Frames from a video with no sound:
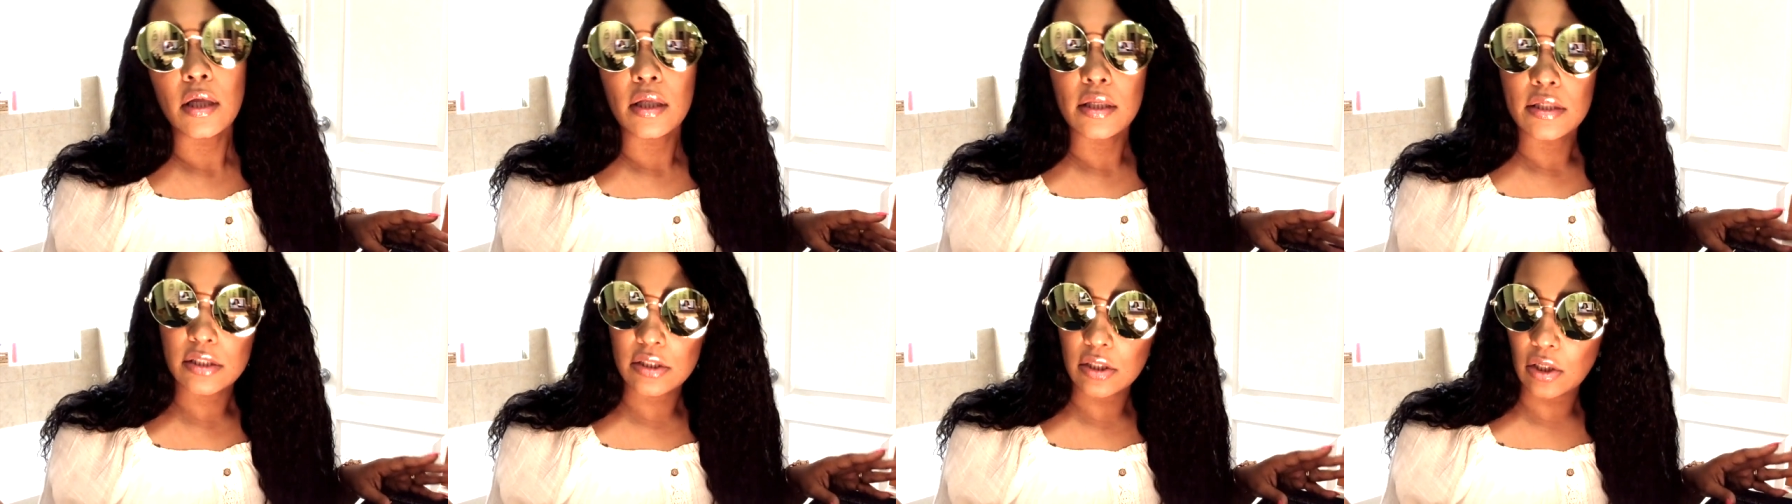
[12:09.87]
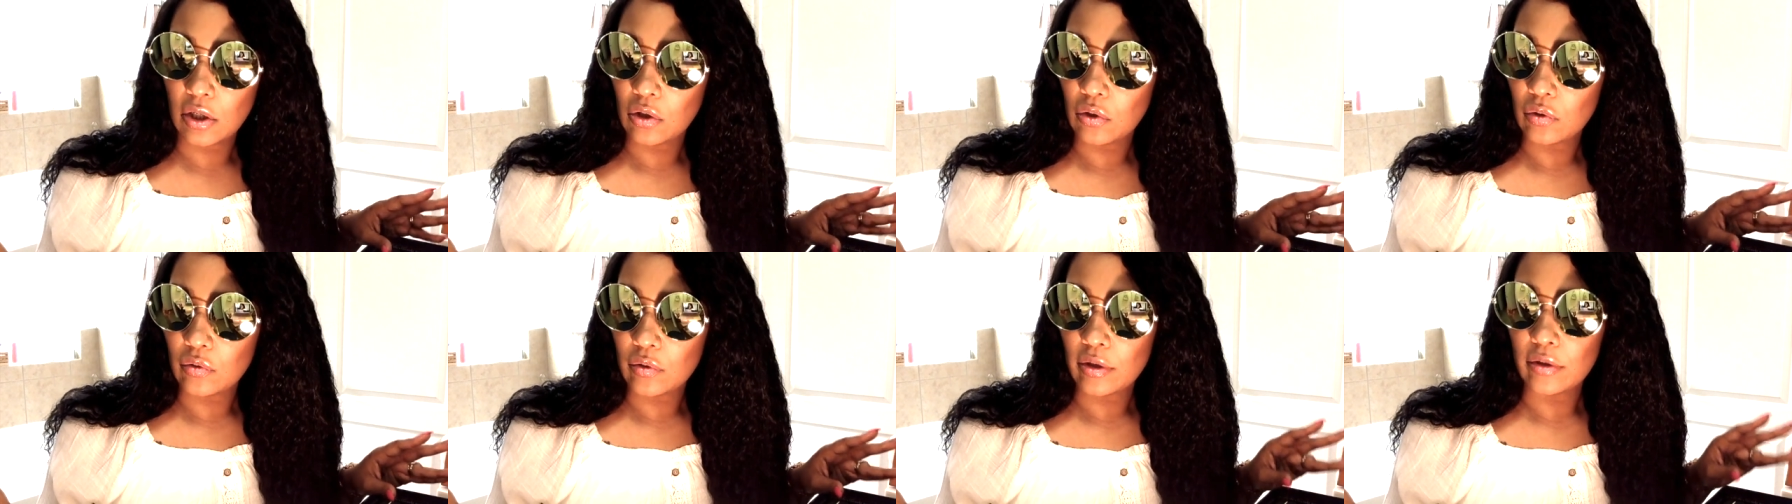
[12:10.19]

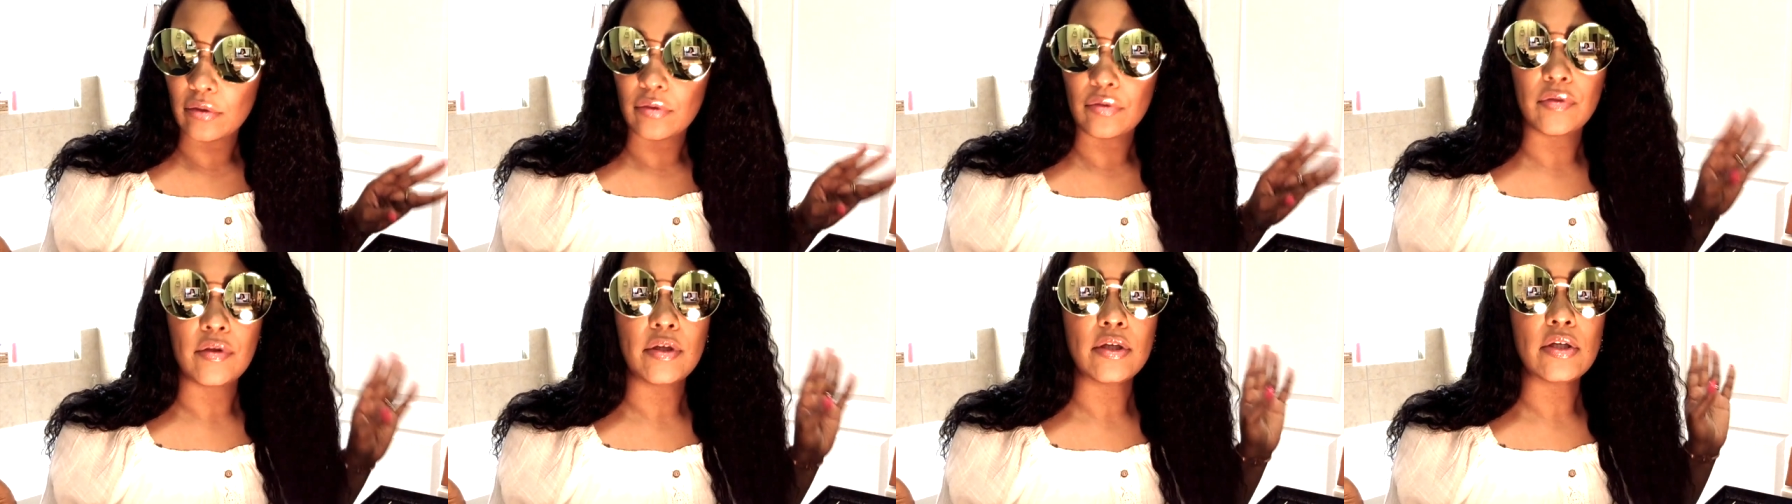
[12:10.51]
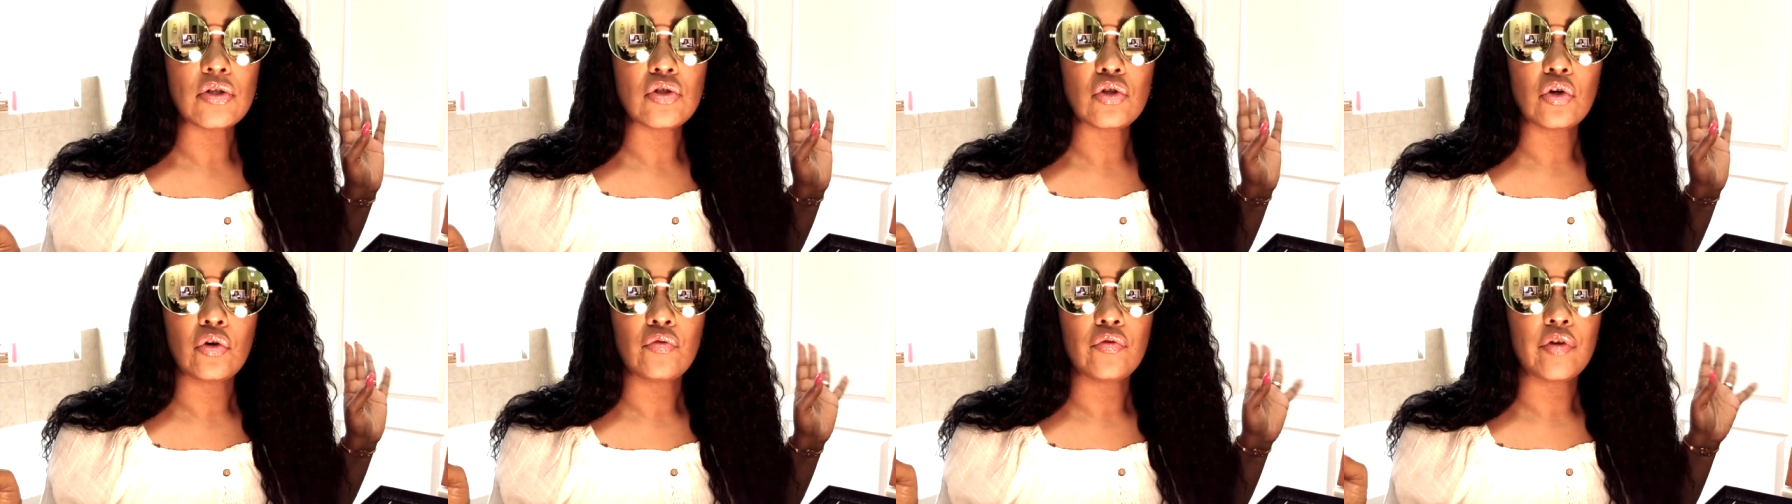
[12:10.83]
So
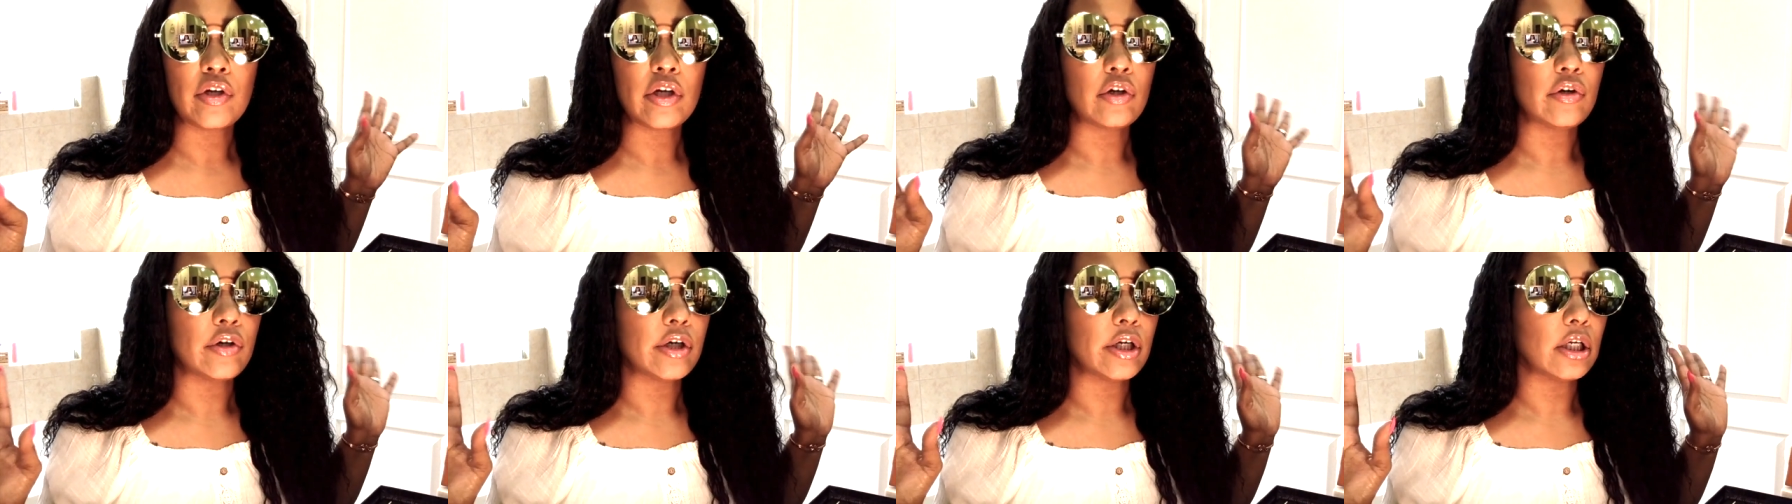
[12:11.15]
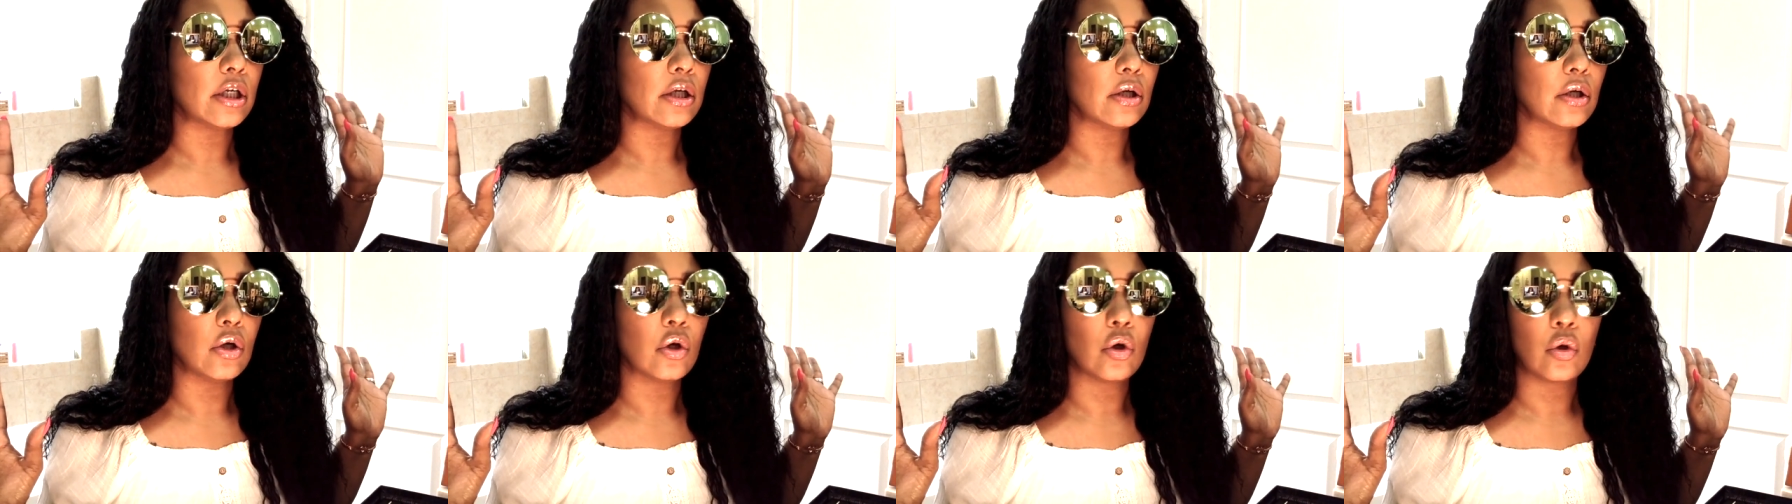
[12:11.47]
these are
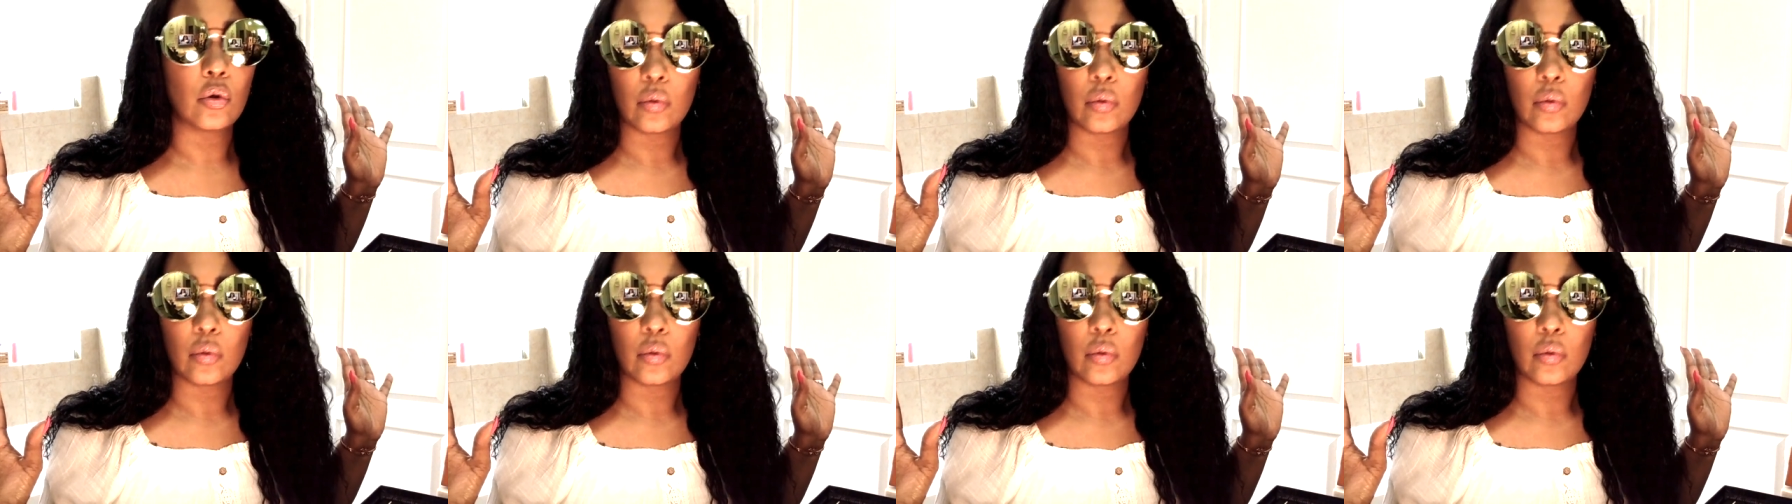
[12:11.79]
very,